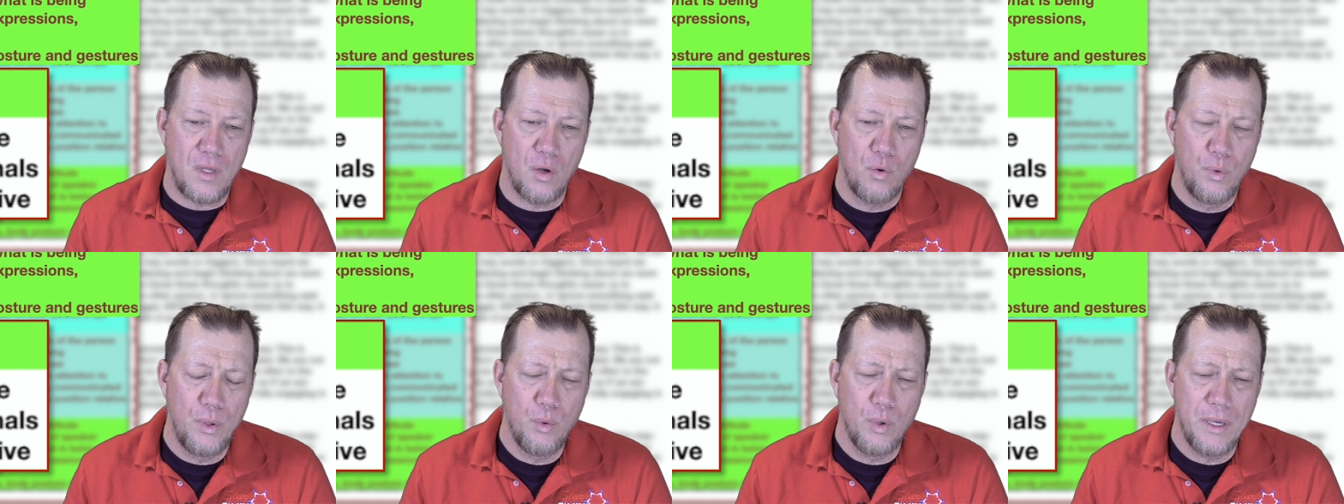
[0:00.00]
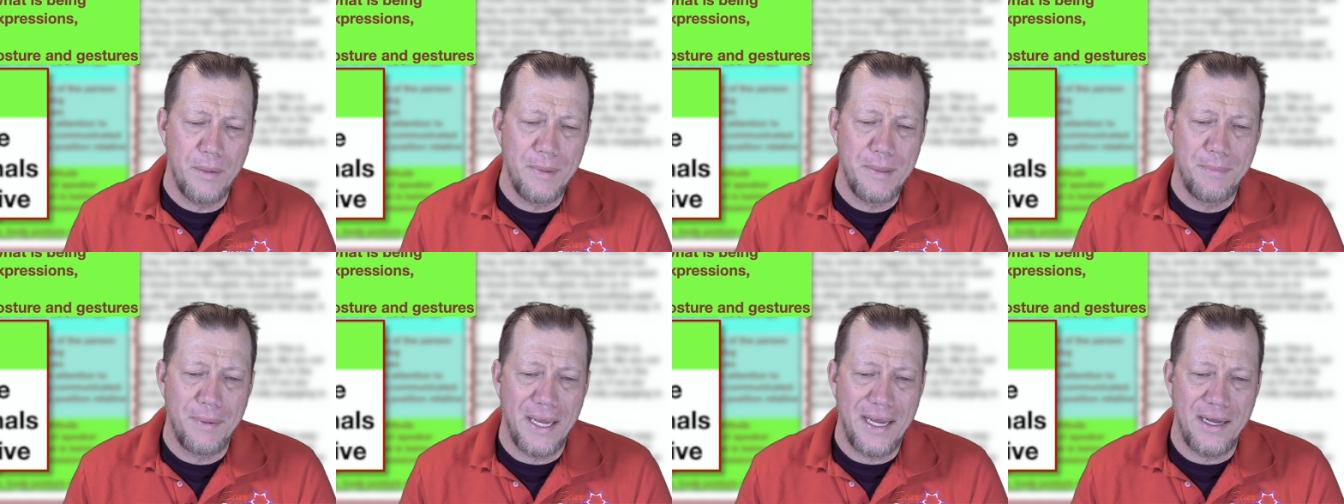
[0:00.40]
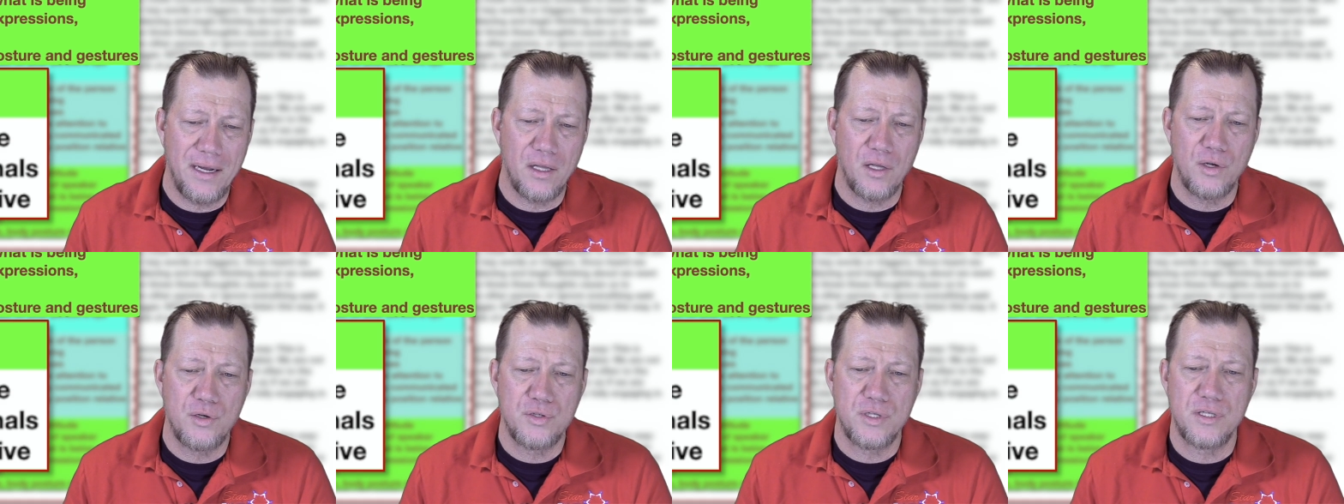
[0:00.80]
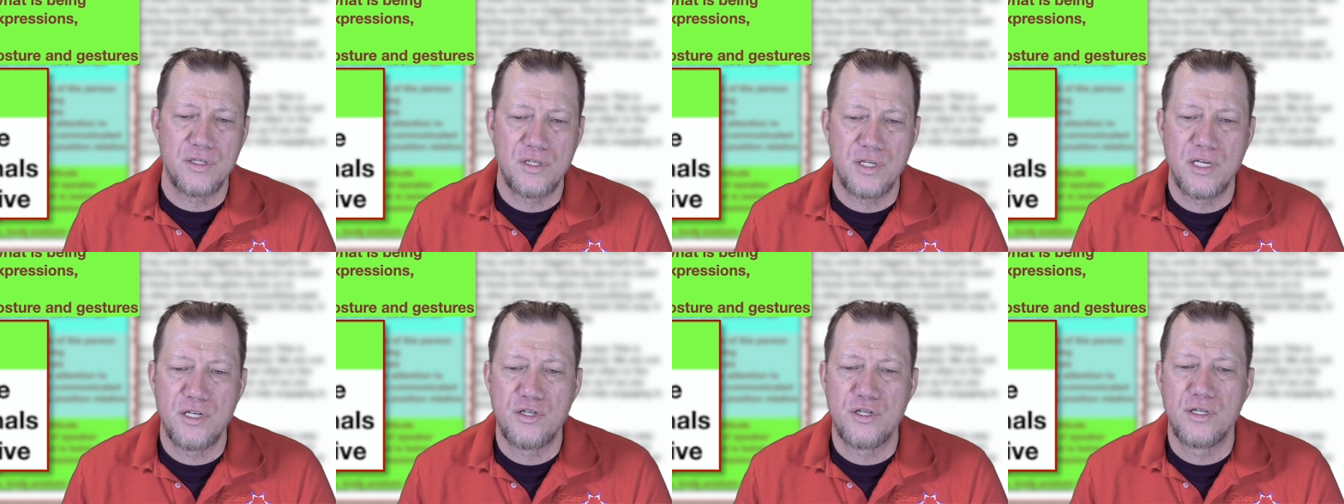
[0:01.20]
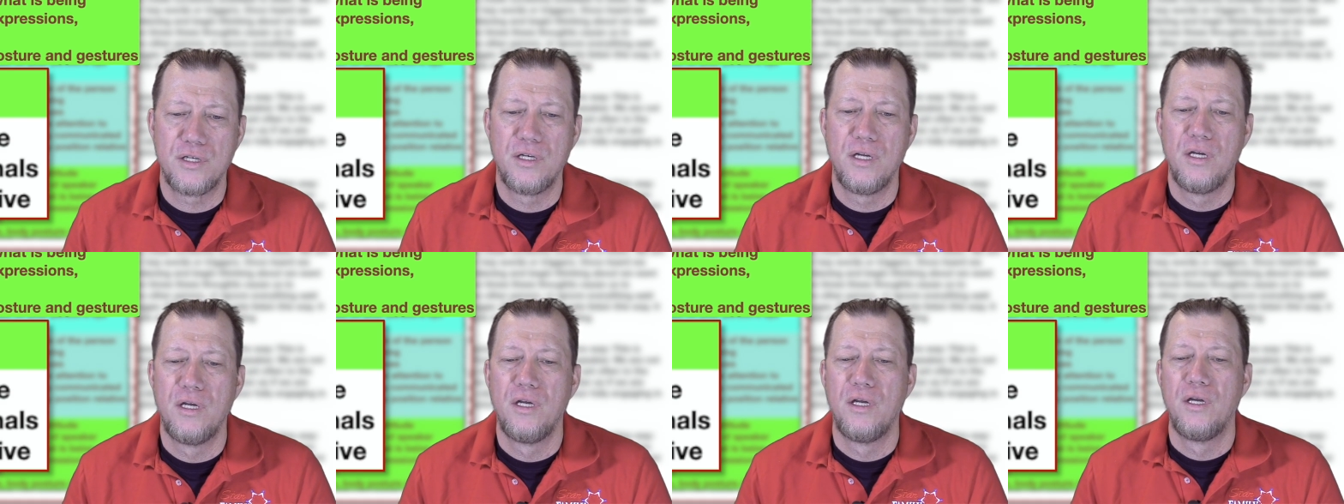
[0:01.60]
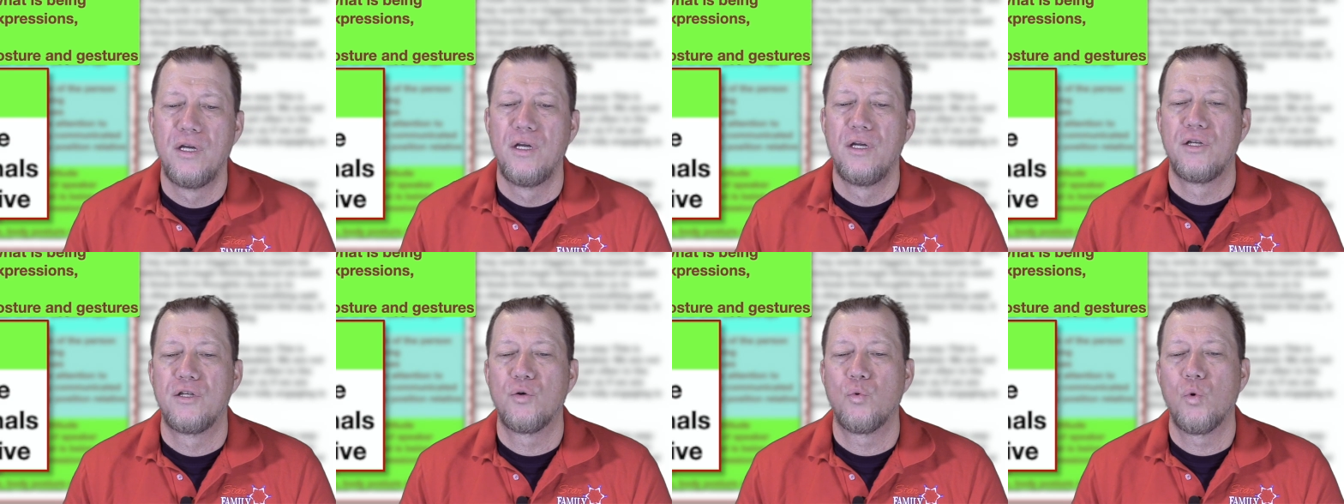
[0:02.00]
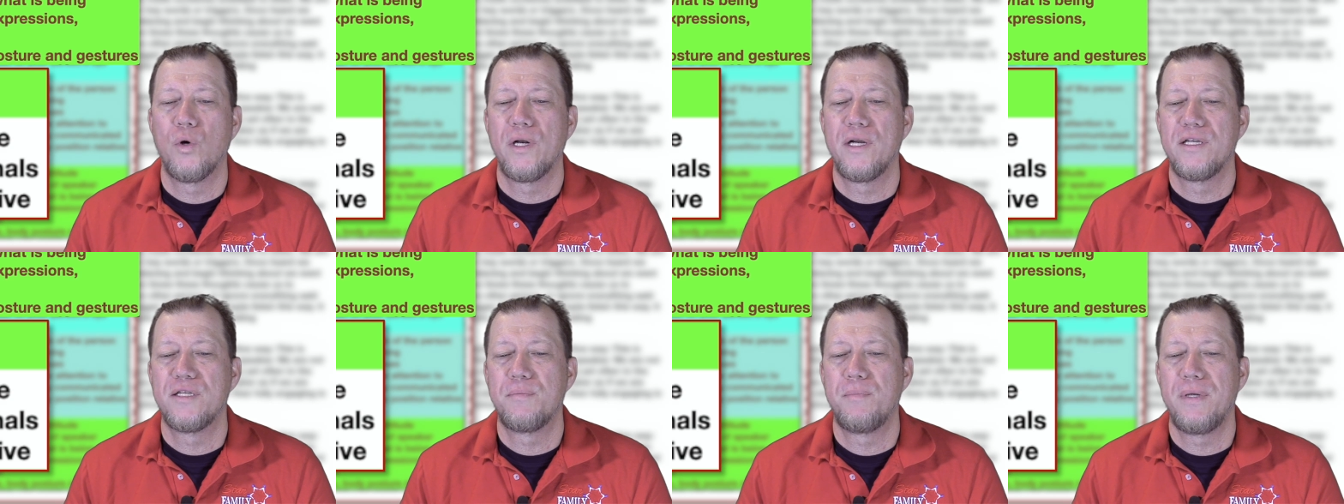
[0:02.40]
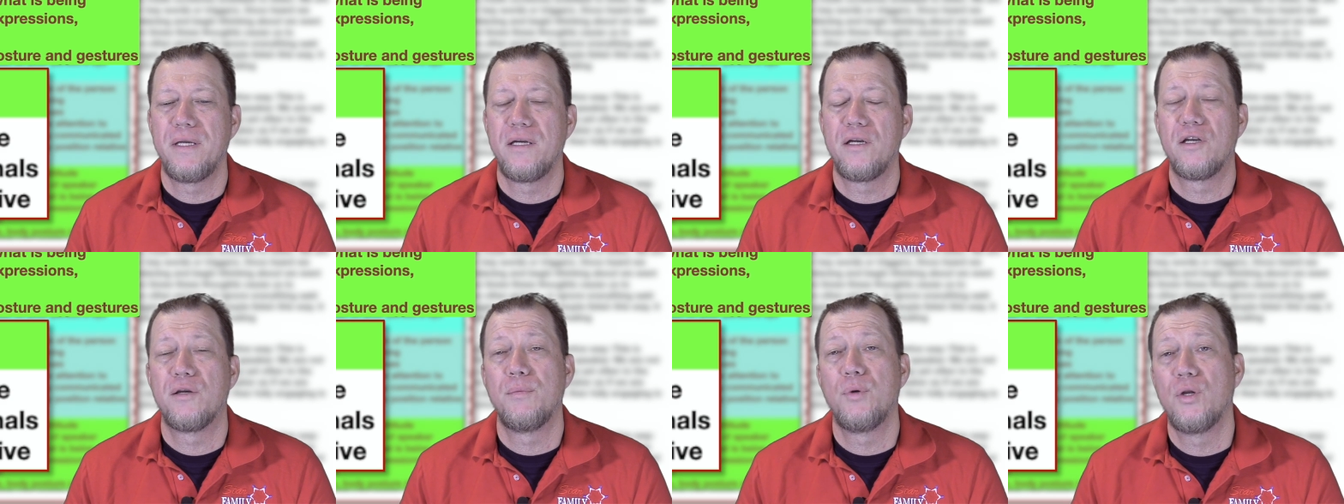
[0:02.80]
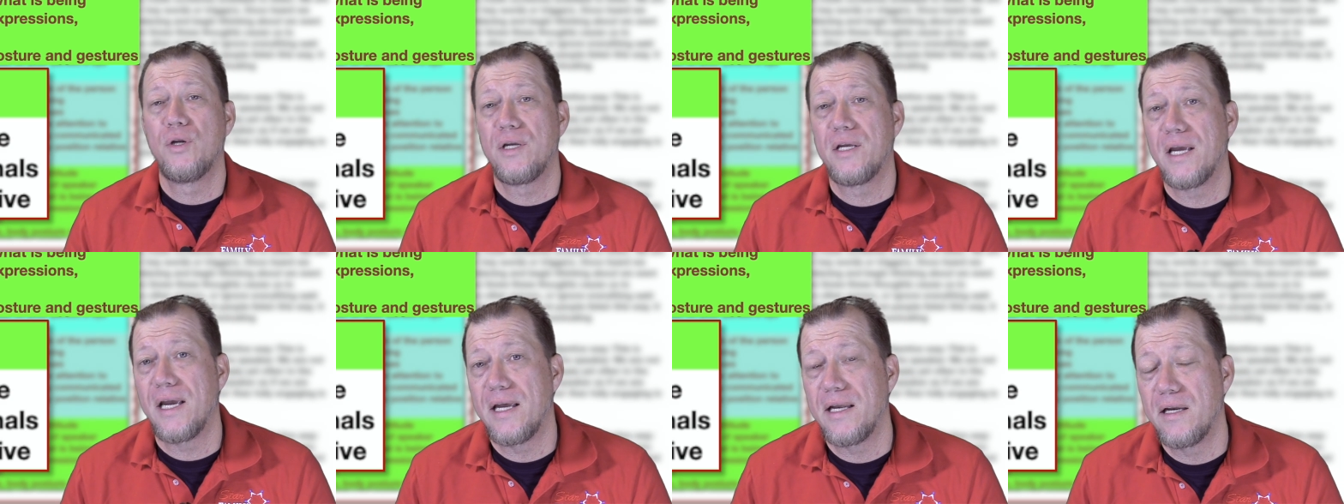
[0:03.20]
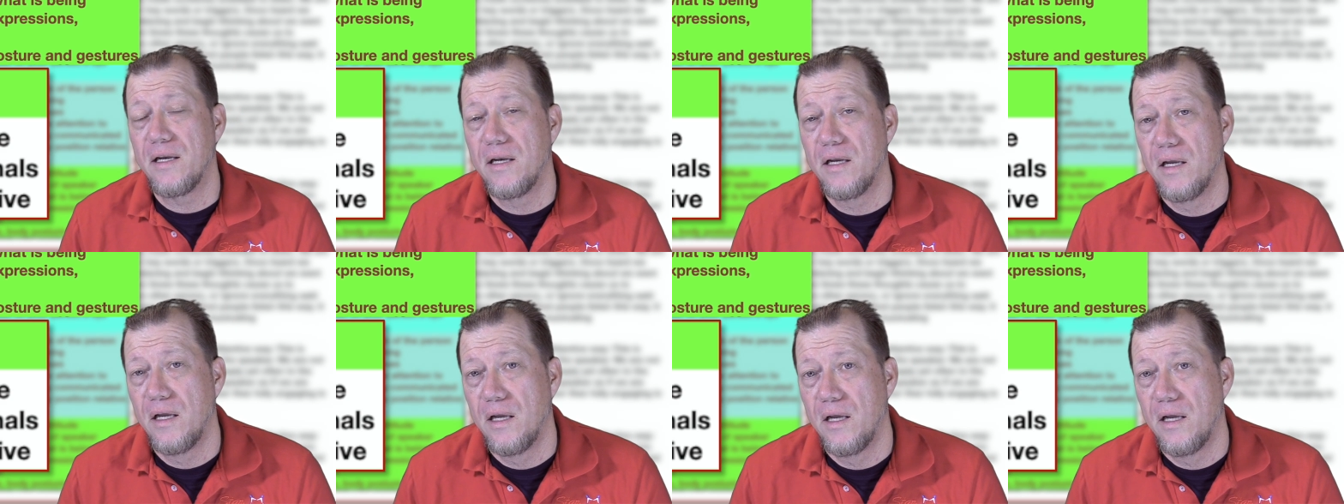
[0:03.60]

We want to be paying close attention to what is being communicated